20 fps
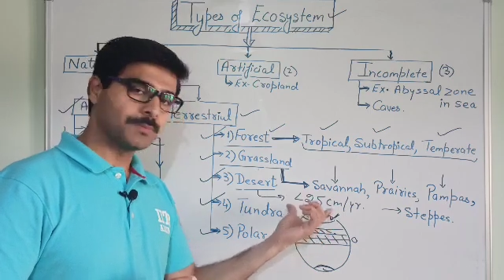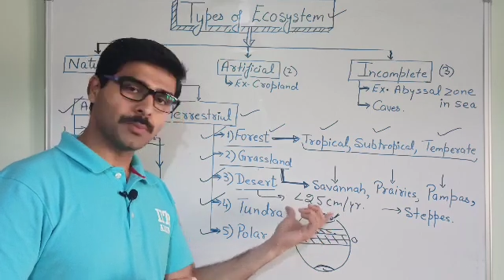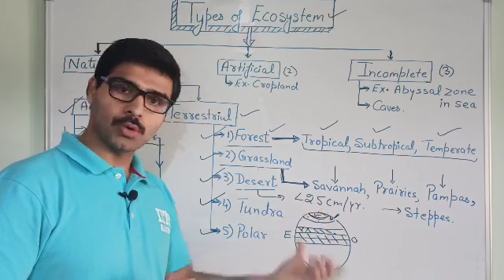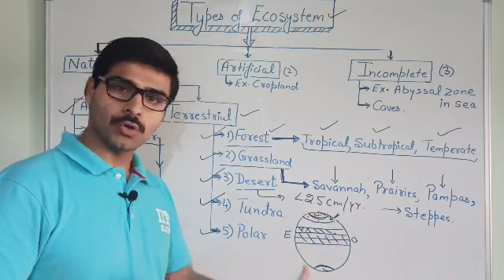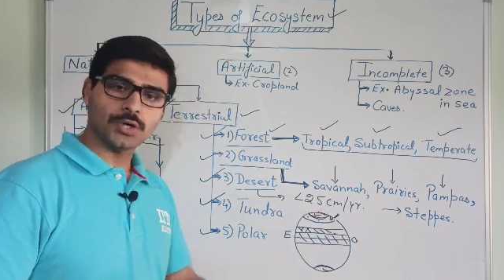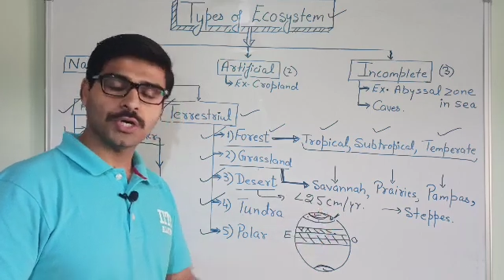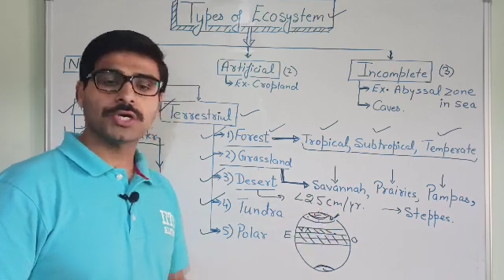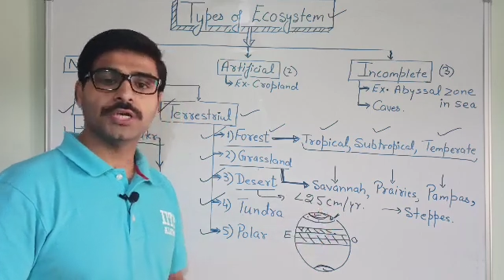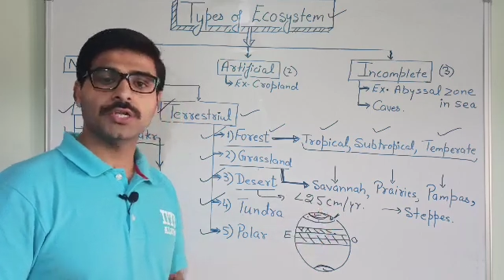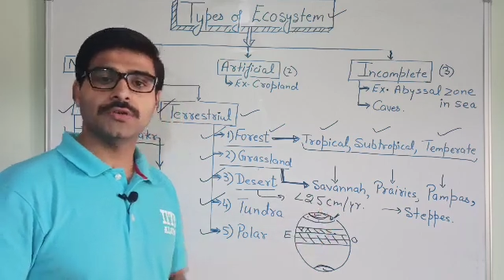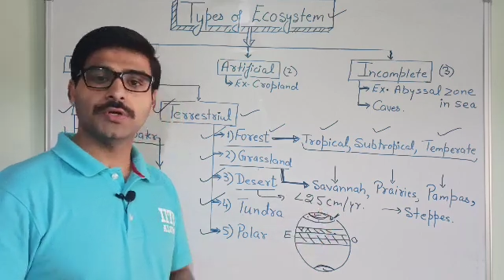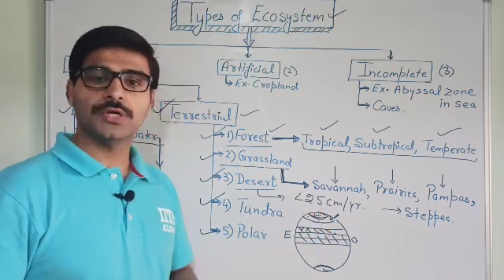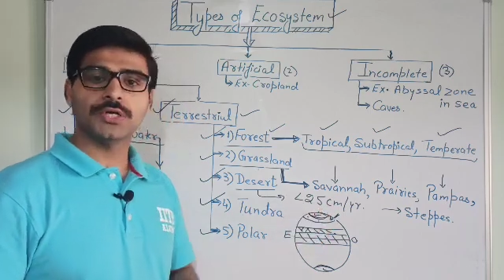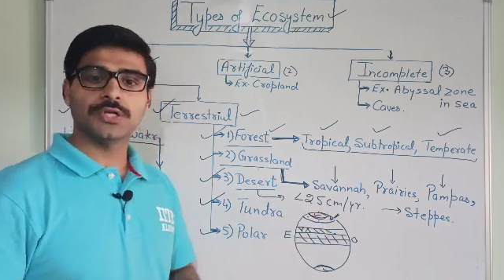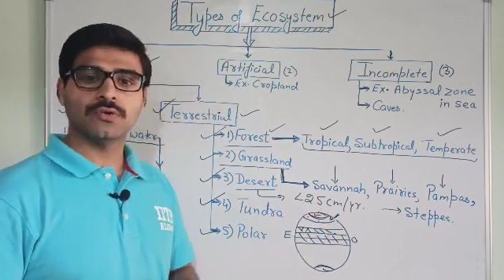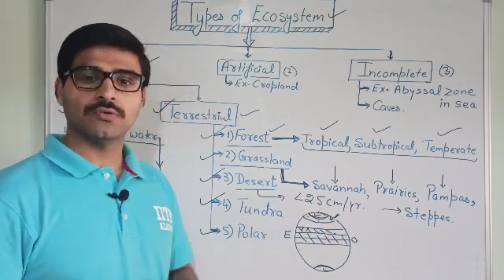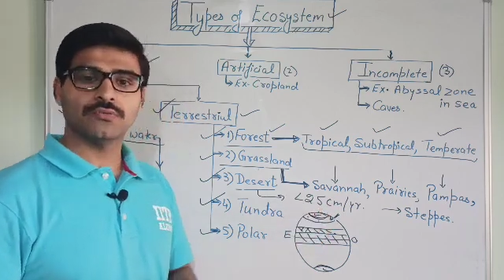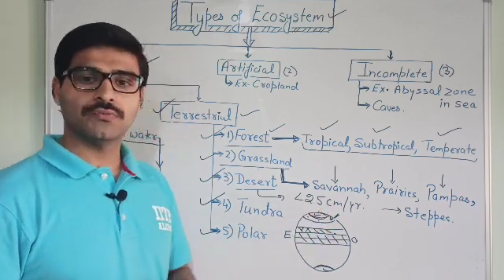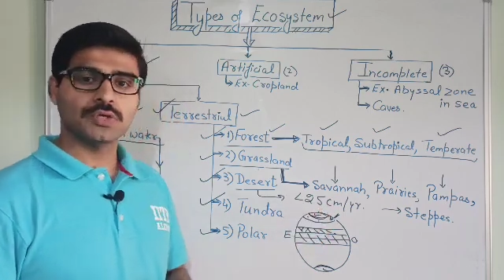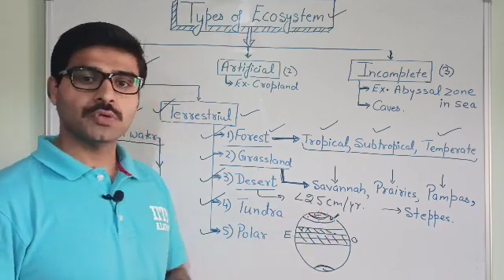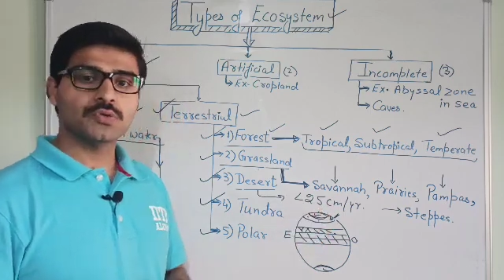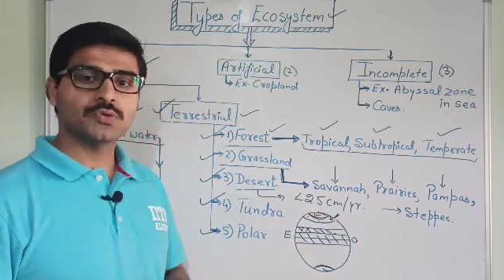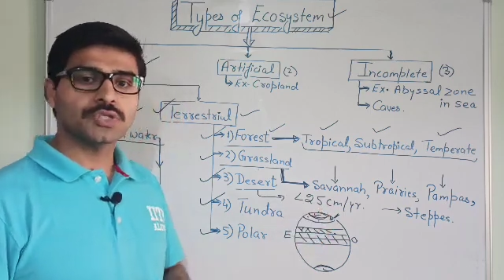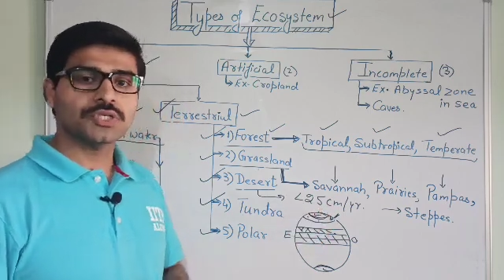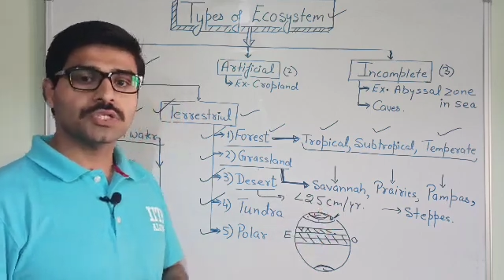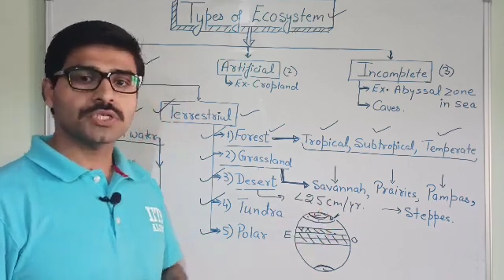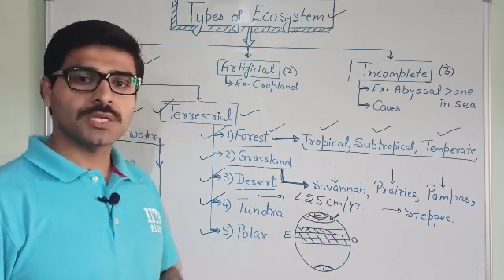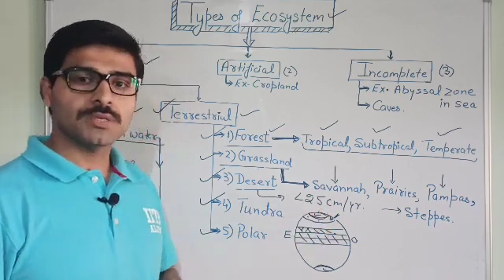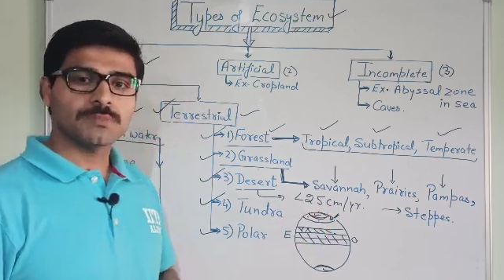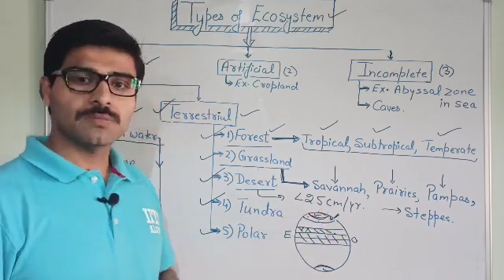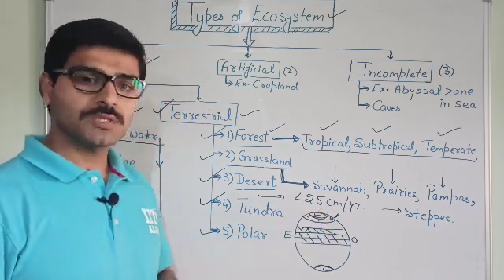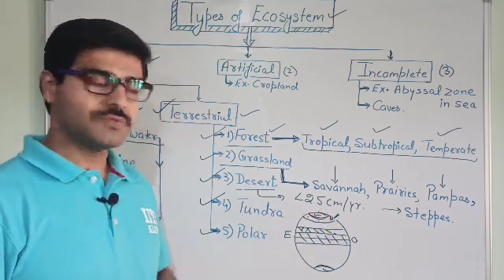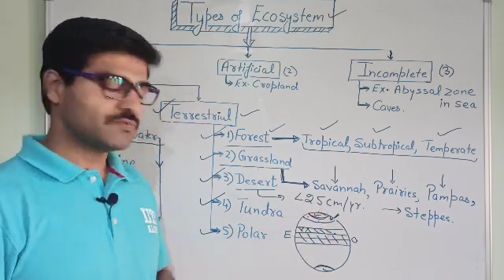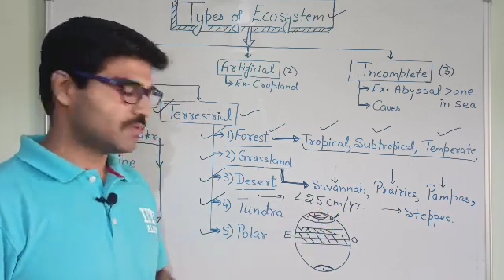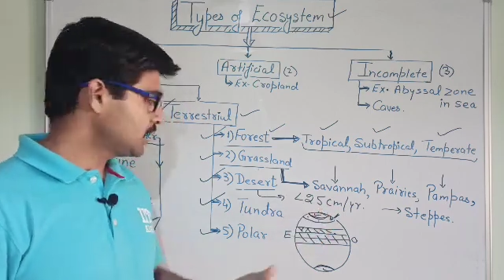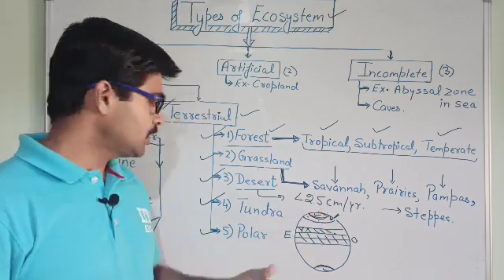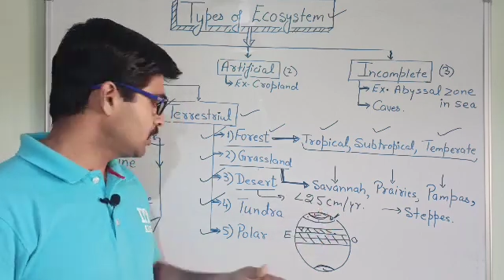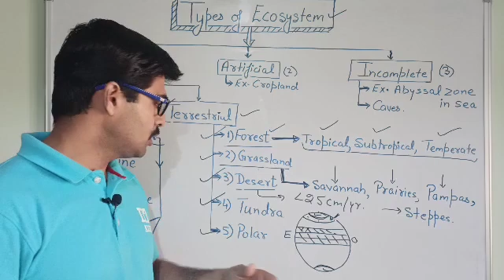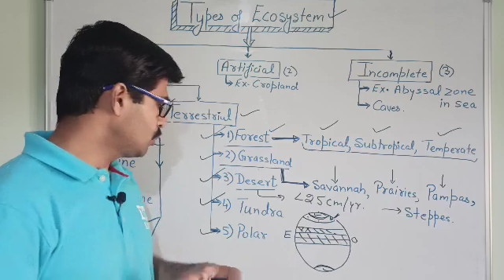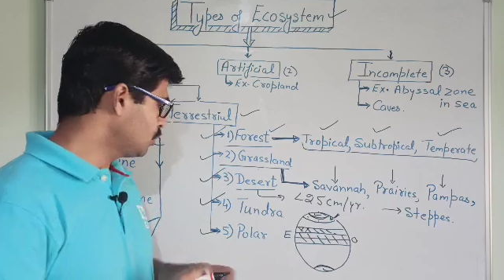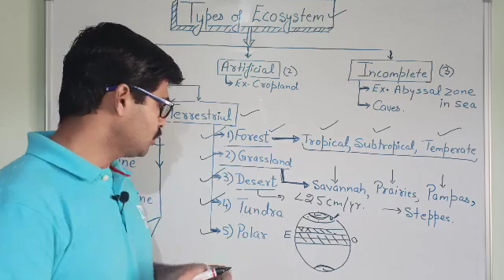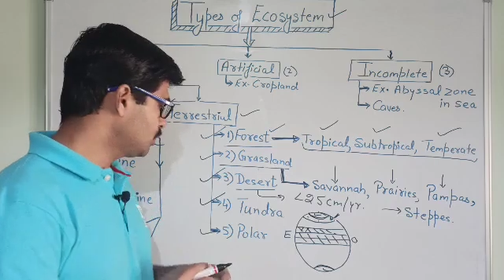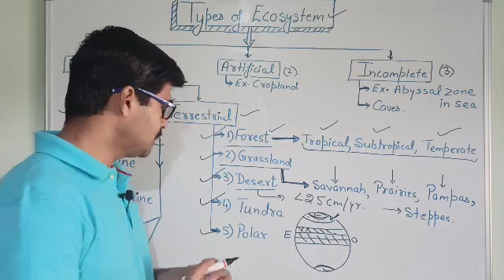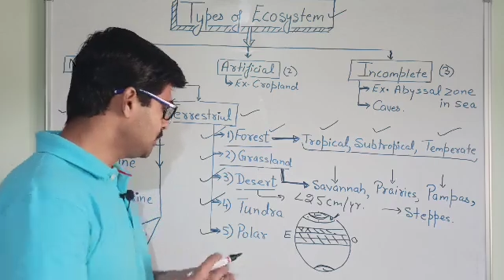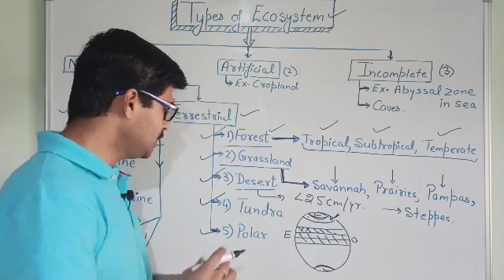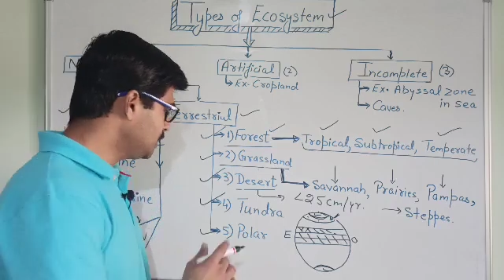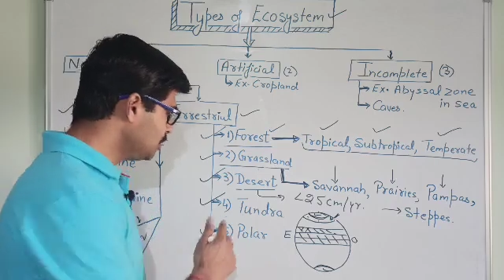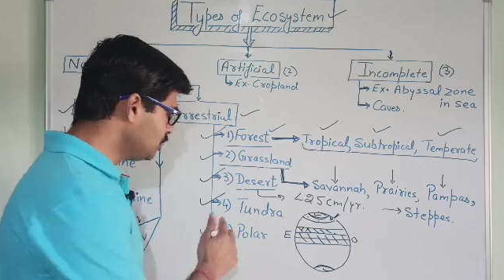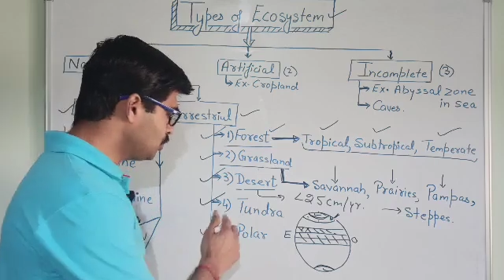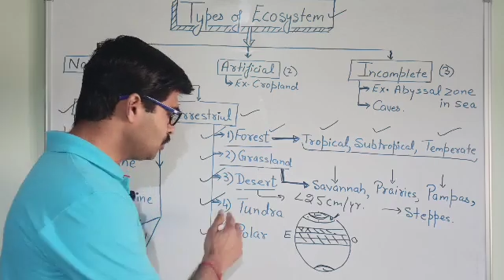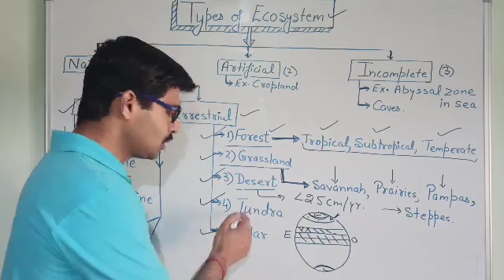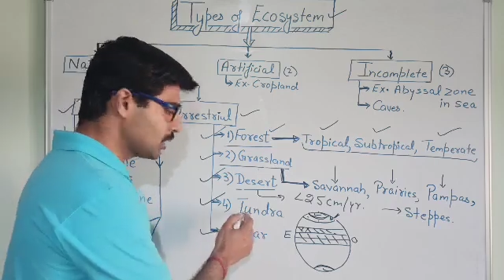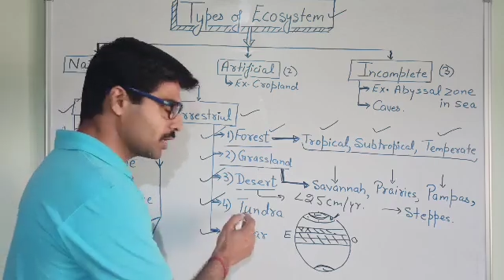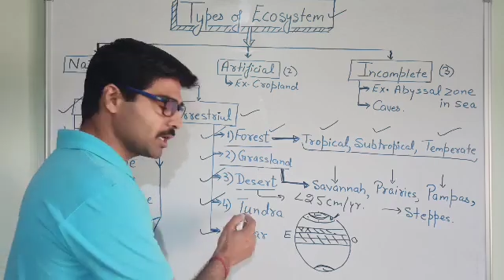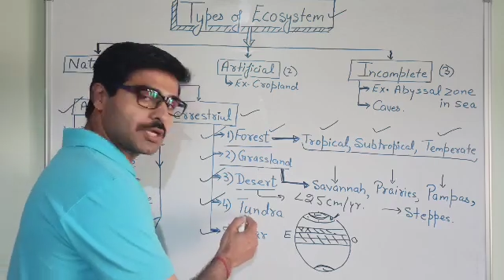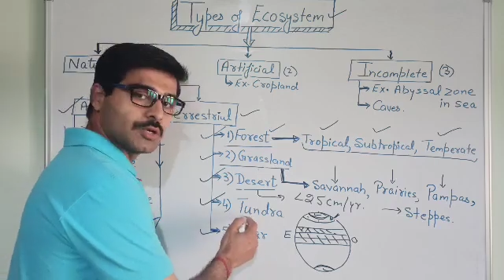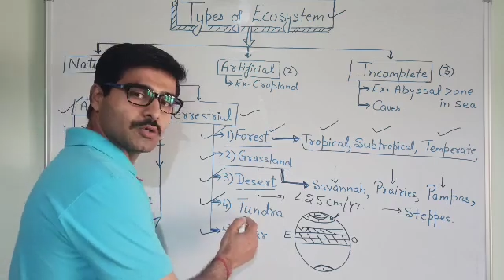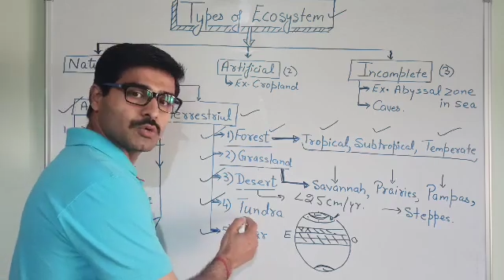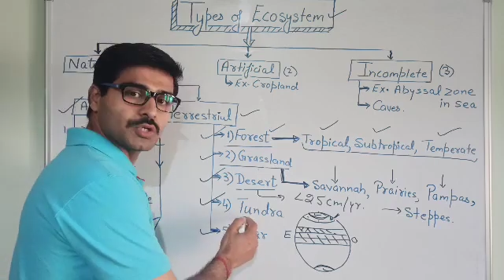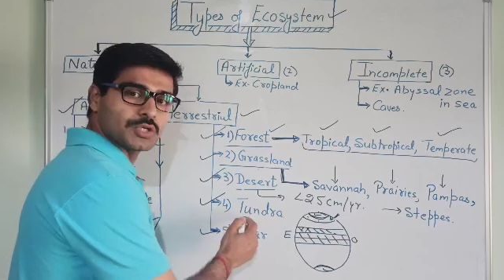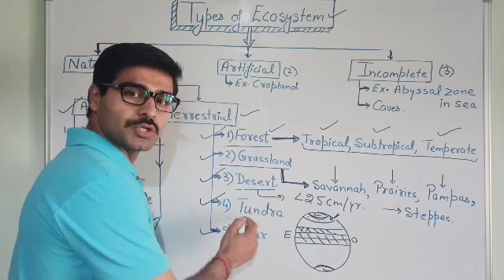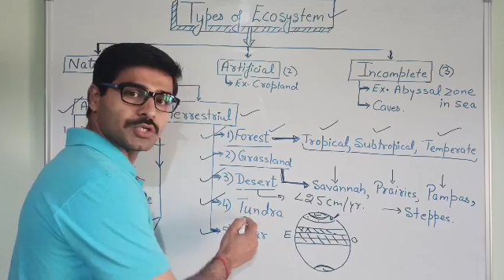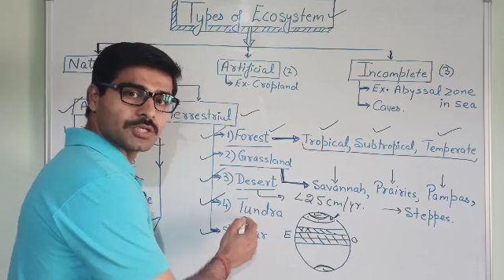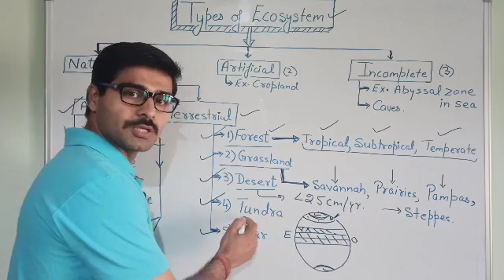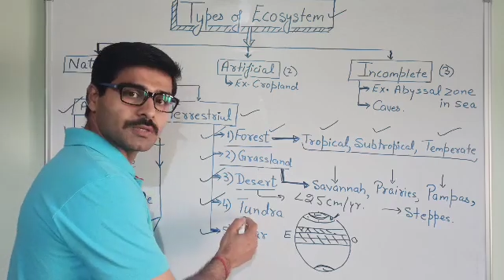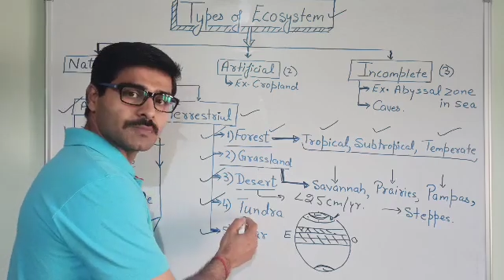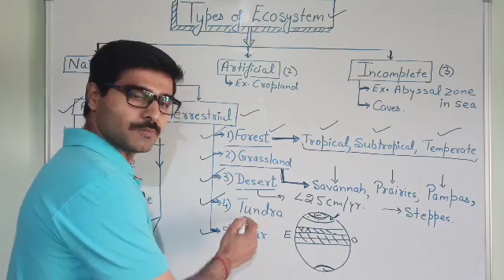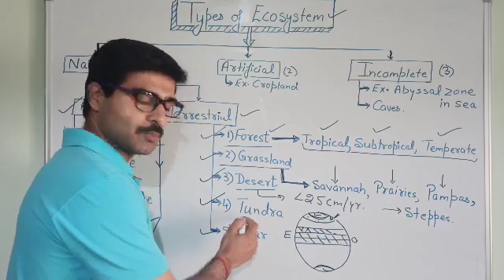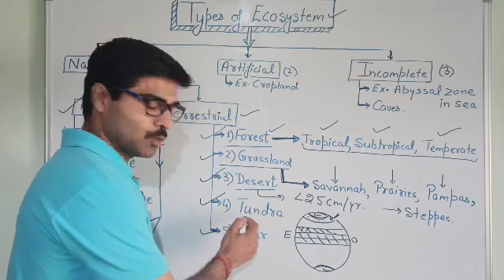productivity of ecosystem is very low in tundra ecosystem.